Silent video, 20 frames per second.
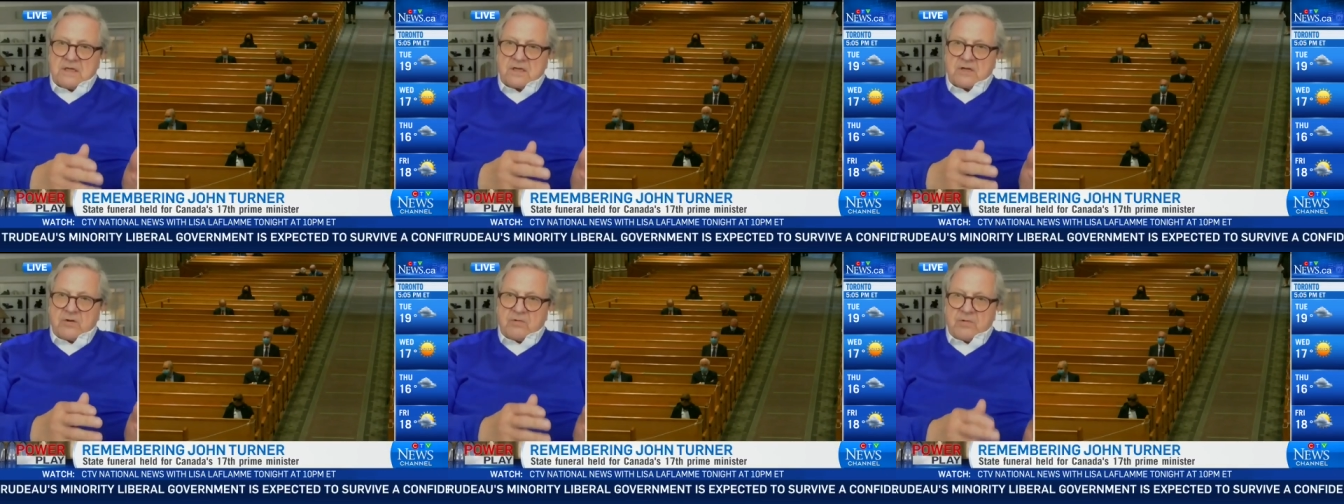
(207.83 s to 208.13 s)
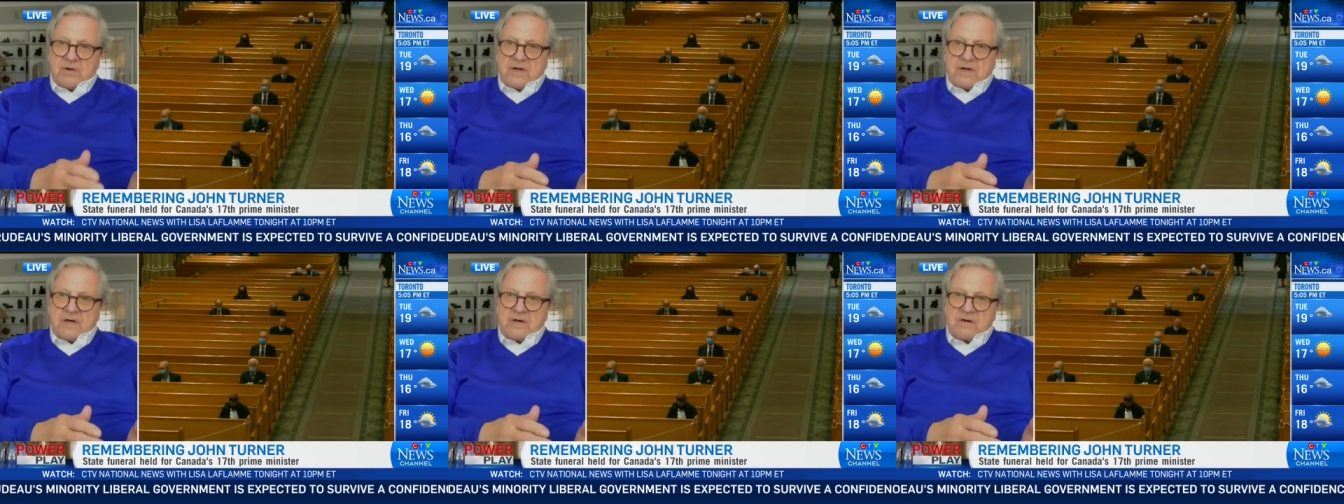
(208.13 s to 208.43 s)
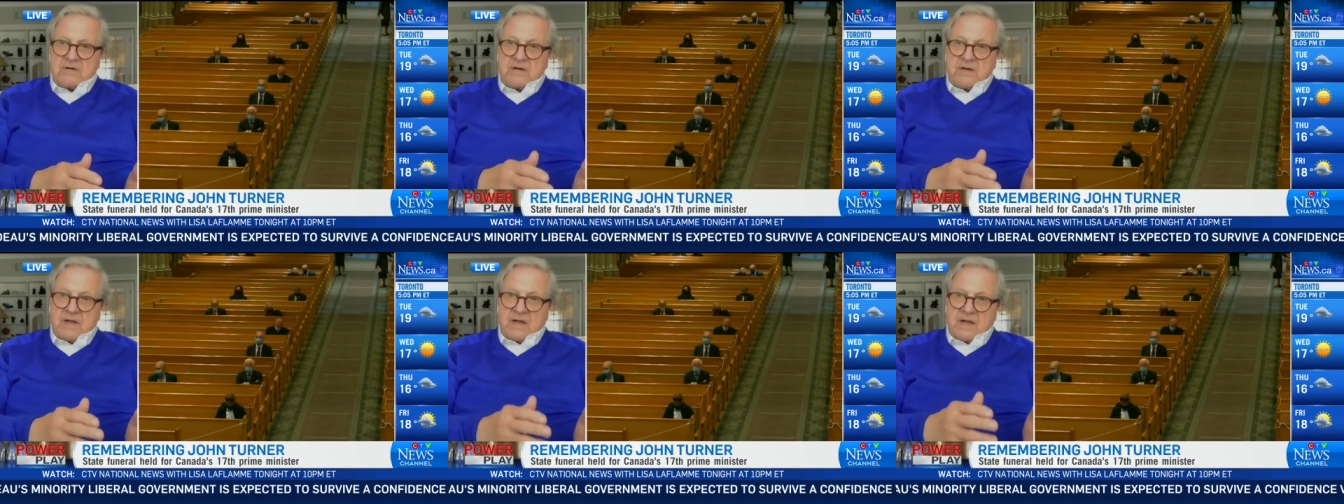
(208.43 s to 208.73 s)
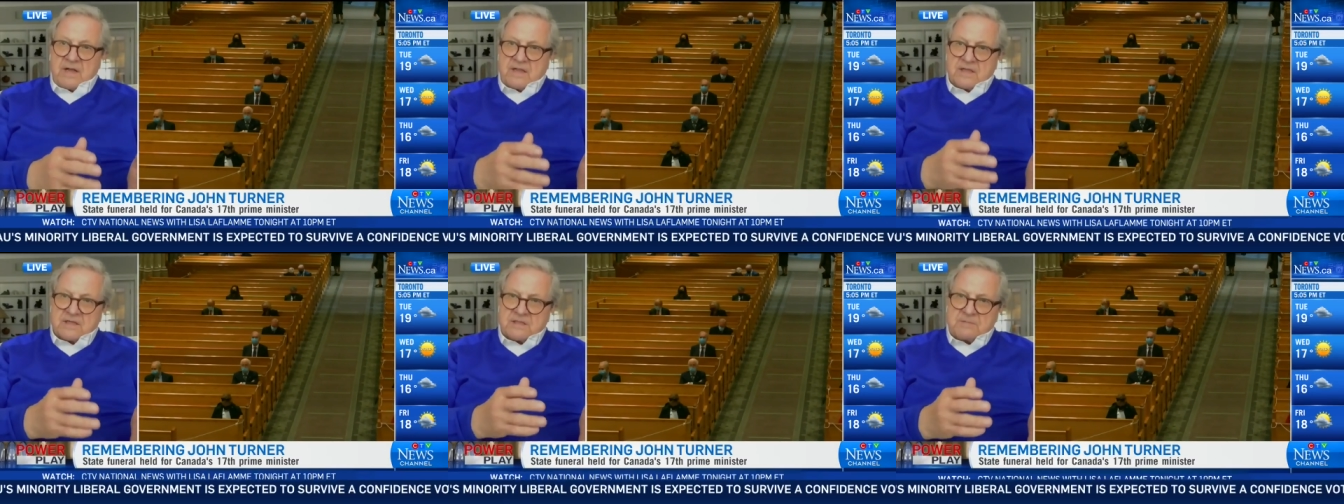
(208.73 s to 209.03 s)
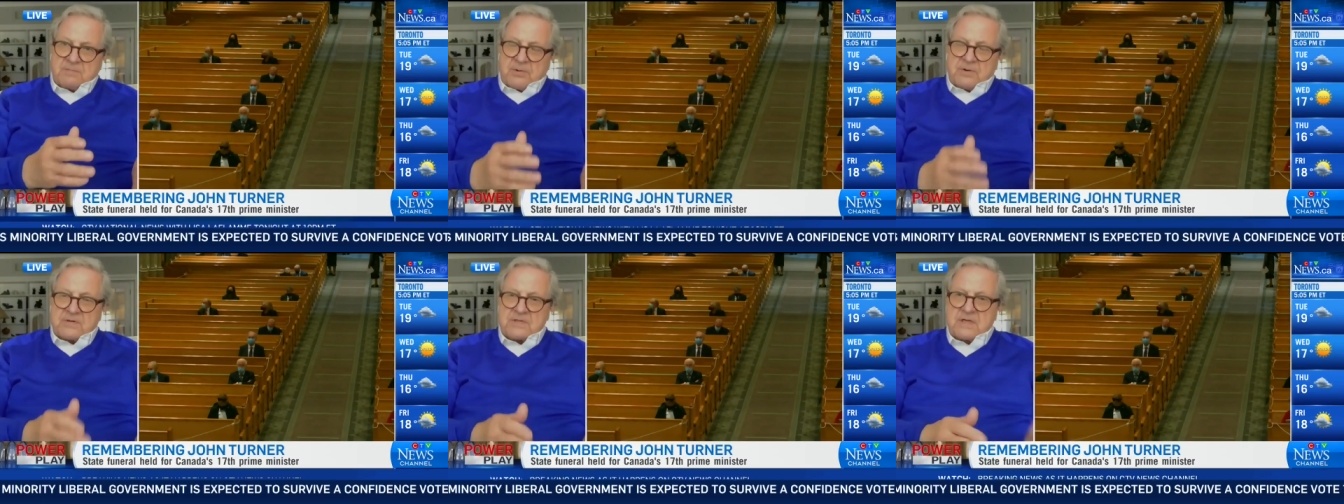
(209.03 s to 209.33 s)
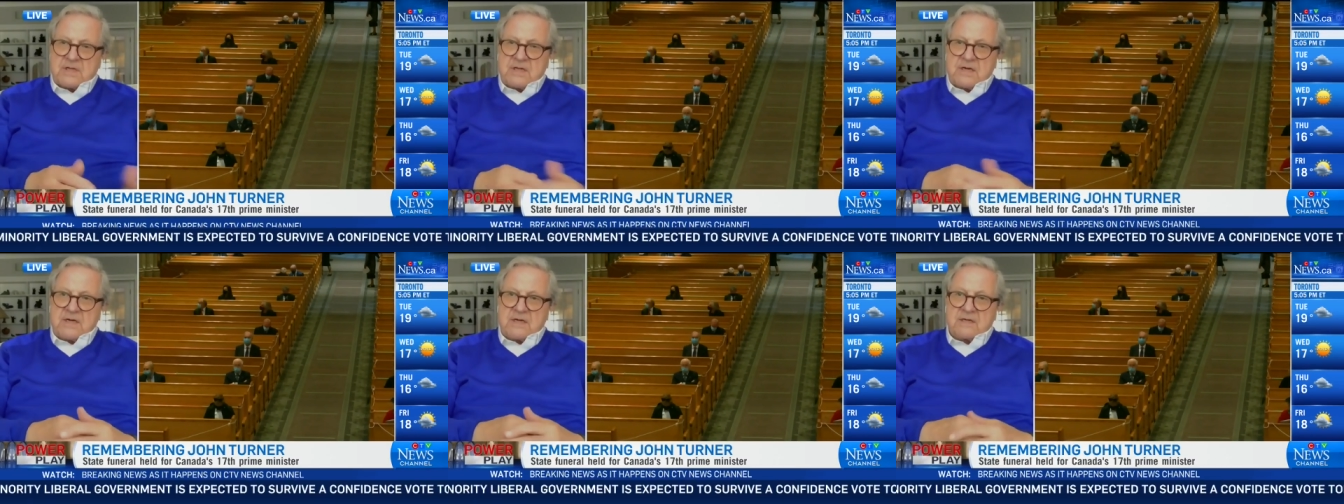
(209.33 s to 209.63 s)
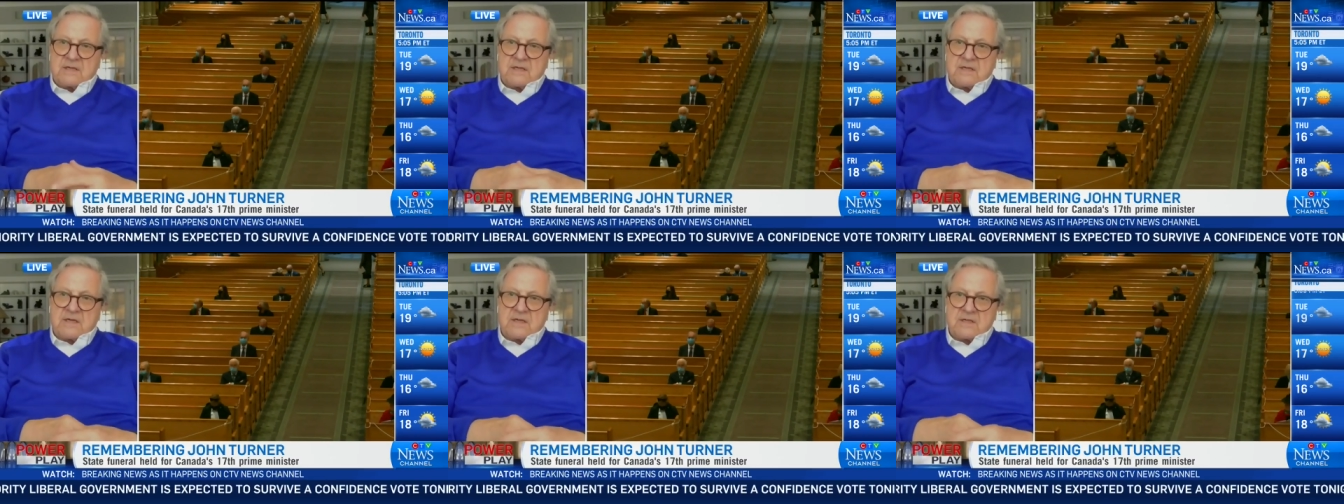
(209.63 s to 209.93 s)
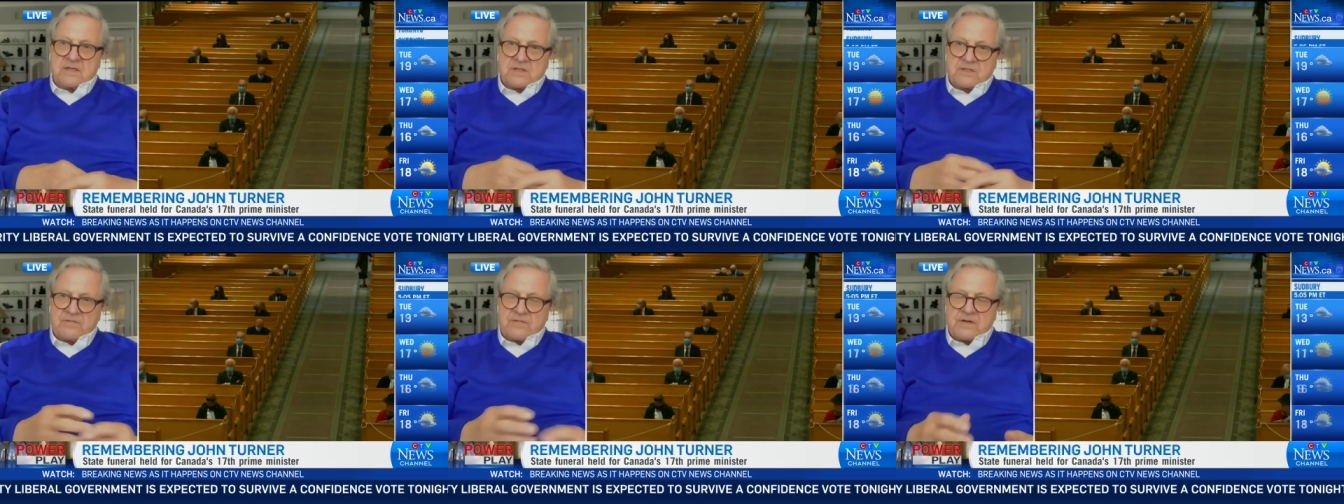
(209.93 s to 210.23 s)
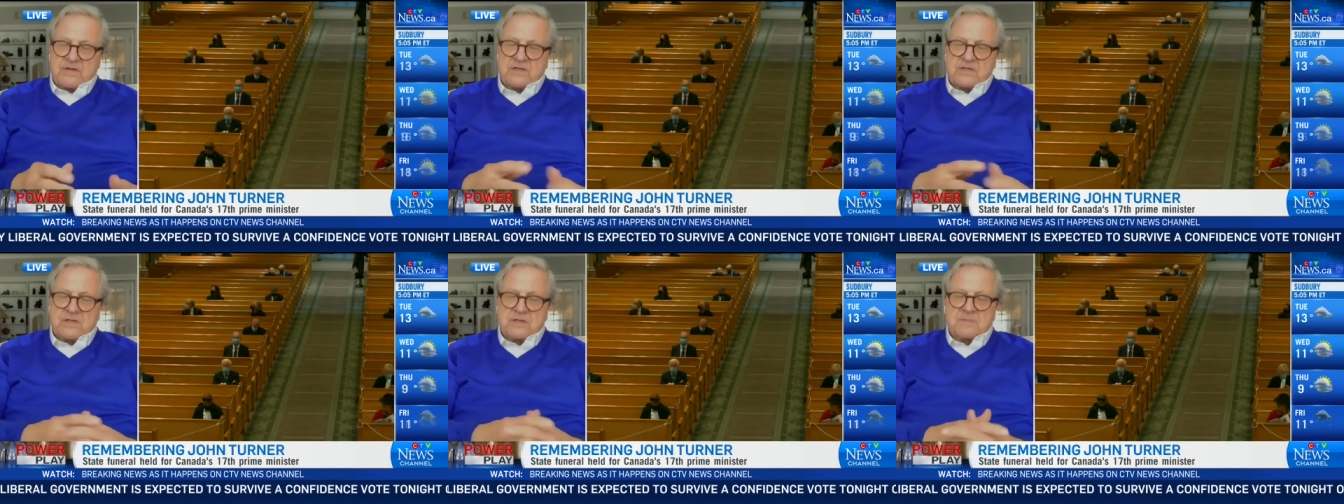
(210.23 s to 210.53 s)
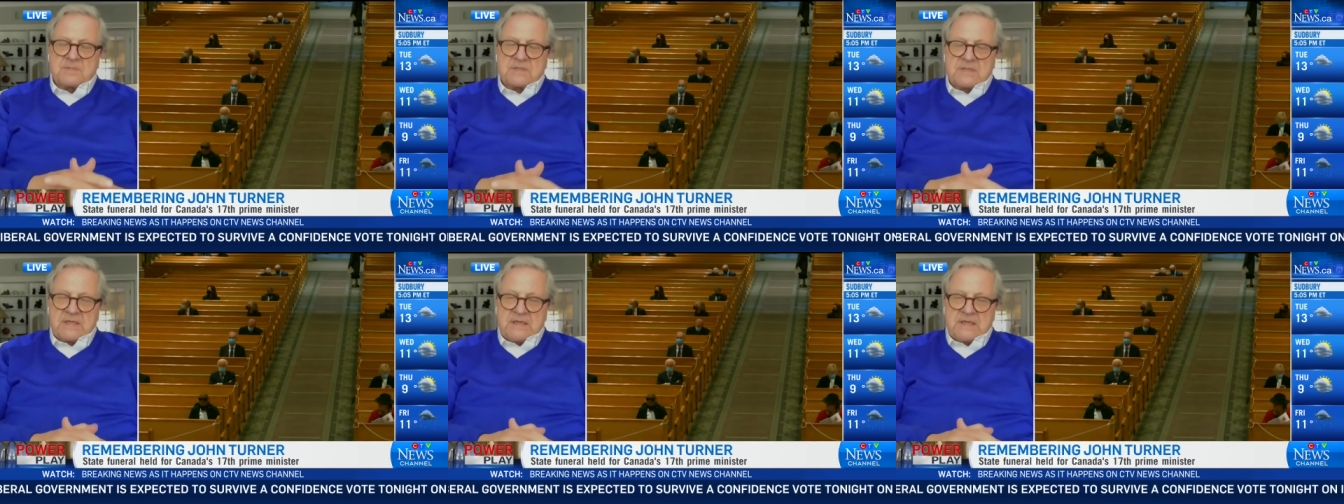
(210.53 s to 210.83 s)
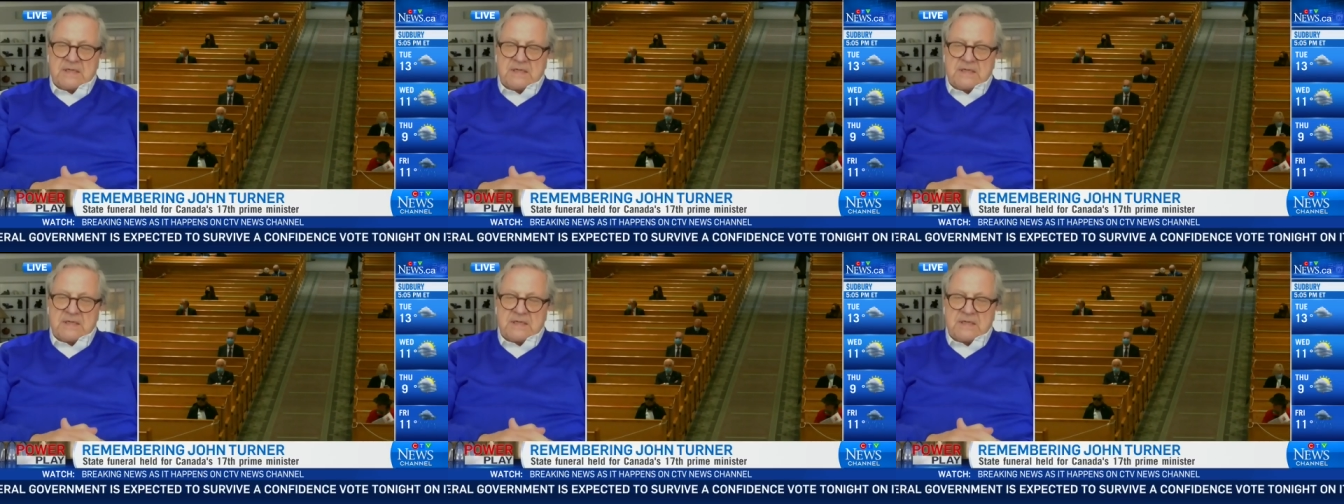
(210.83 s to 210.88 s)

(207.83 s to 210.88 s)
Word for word: career and his personality and his friendships